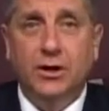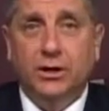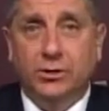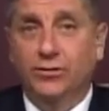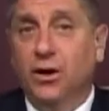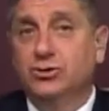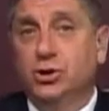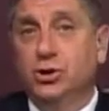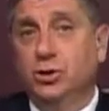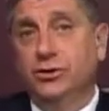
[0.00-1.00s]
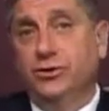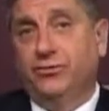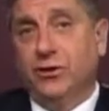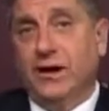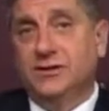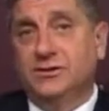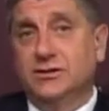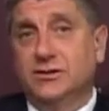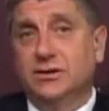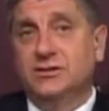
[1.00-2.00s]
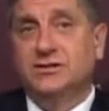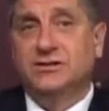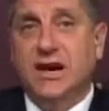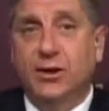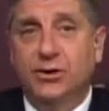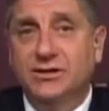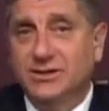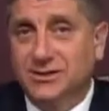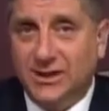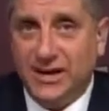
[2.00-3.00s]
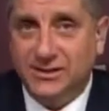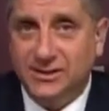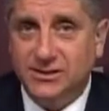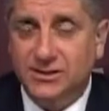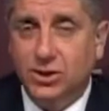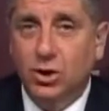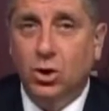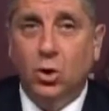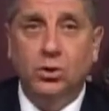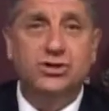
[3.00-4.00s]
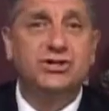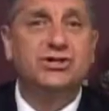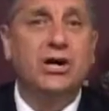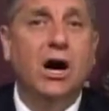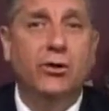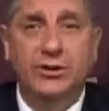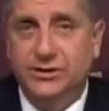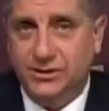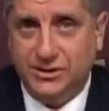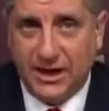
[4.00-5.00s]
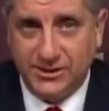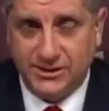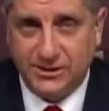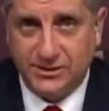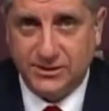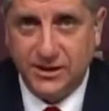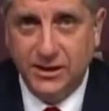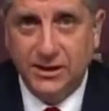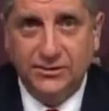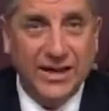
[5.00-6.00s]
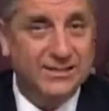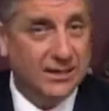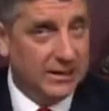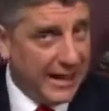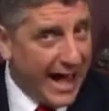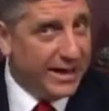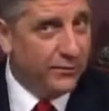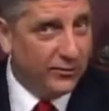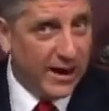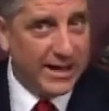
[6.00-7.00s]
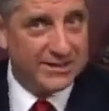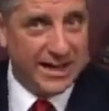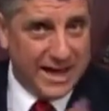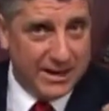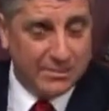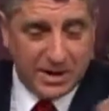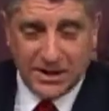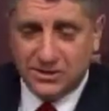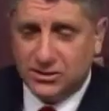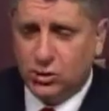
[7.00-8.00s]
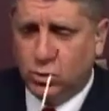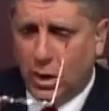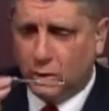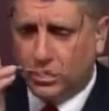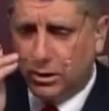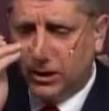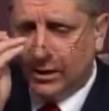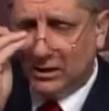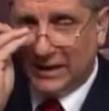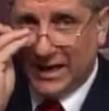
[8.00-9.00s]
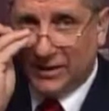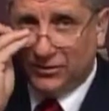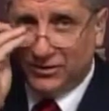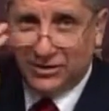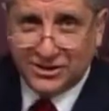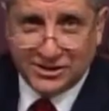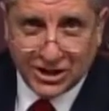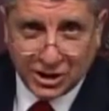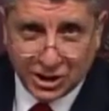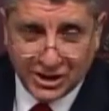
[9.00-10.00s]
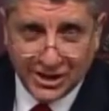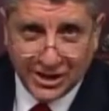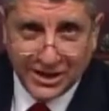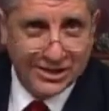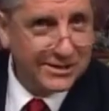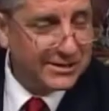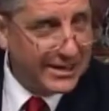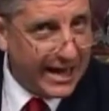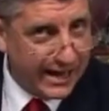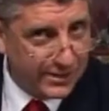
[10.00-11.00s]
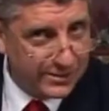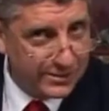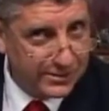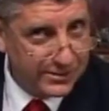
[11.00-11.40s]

You've also heard the phrase stare decisis or stare decisis. That's a Latin phrase, and it means, quote, let the decision stand.